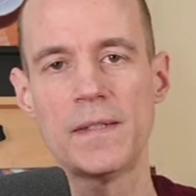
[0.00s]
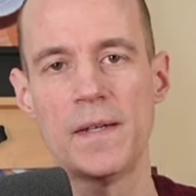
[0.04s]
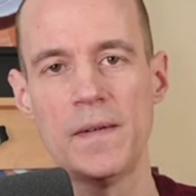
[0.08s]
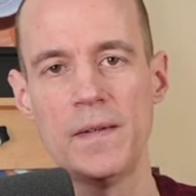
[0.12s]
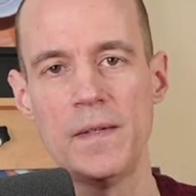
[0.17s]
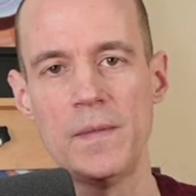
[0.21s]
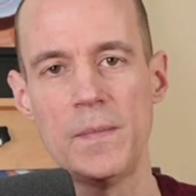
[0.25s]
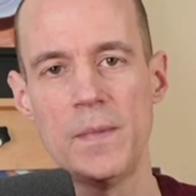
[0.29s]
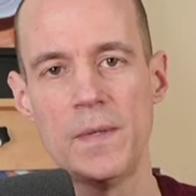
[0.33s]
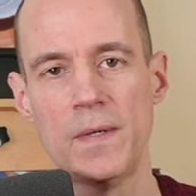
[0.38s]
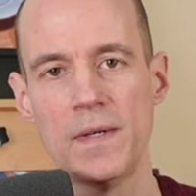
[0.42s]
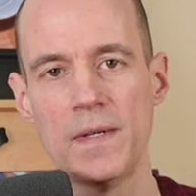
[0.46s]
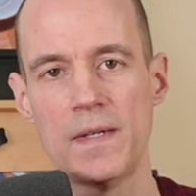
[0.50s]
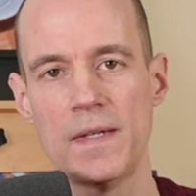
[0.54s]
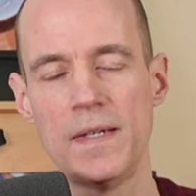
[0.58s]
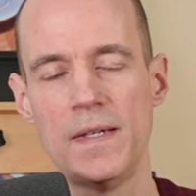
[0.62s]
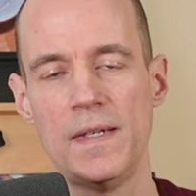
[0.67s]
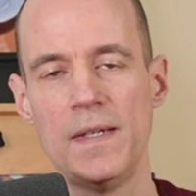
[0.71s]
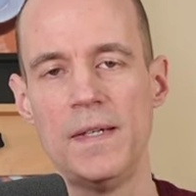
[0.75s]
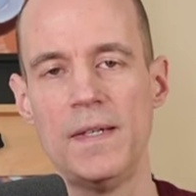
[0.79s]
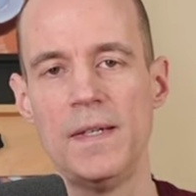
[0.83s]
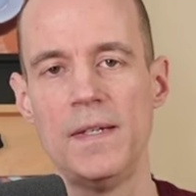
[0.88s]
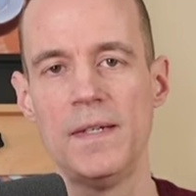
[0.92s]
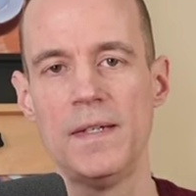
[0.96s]
cutting board,
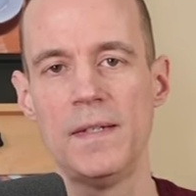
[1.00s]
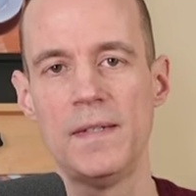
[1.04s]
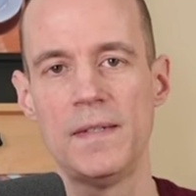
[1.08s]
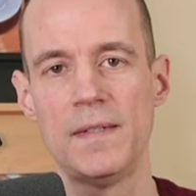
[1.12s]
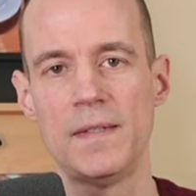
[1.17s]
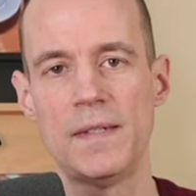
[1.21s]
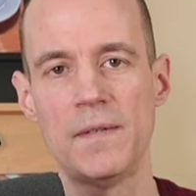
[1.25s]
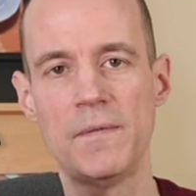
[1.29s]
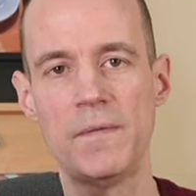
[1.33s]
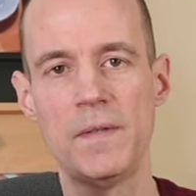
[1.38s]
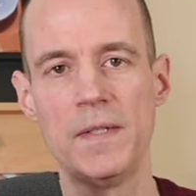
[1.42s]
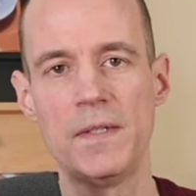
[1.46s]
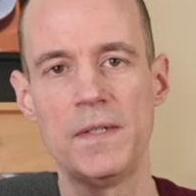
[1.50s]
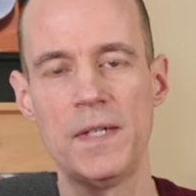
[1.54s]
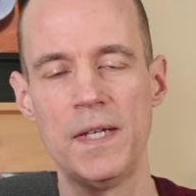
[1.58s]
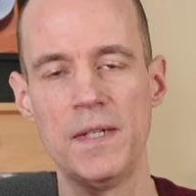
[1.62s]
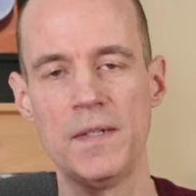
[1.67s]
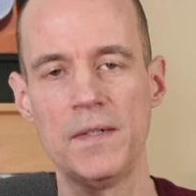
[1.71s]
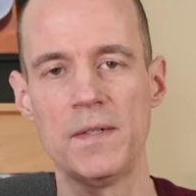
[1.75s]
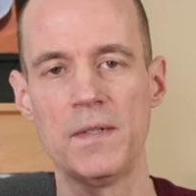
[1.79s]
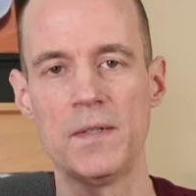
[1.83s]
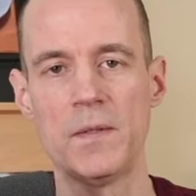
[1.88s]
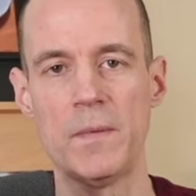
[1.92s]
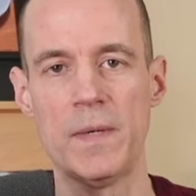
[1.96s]
definitely
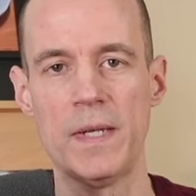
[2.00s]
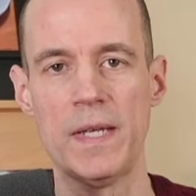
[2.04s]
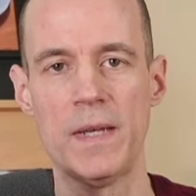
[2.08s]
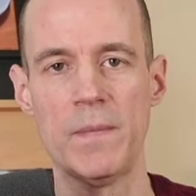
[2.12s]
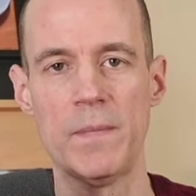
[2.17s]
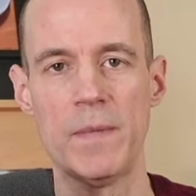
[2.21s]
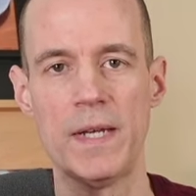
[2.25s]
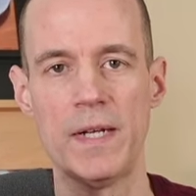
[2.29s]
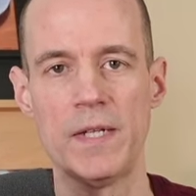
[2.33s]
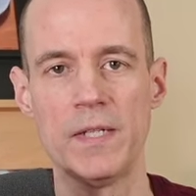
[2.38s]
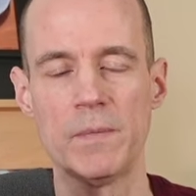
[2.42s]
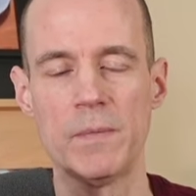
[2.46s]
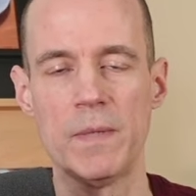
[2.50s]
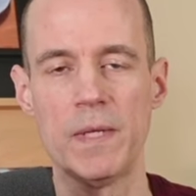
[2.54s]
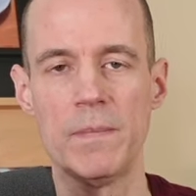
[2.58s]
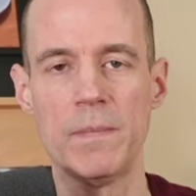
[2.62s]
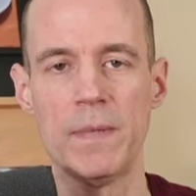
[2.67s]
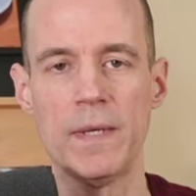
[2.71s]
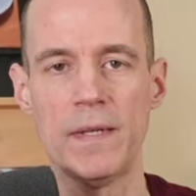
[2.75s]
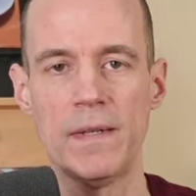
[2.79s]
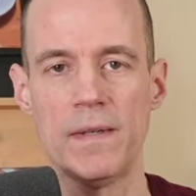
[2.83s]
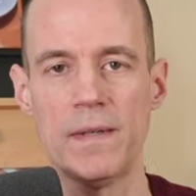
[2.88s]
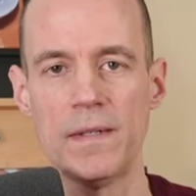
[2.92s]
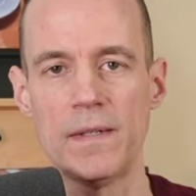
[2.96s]
changes the way I manage my
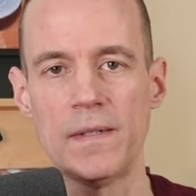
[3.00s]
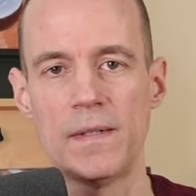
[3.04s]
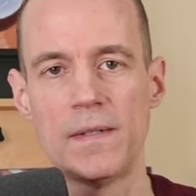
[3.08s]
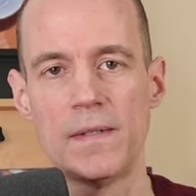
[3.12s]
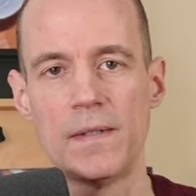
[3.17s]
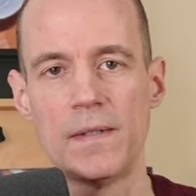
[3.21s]
palette.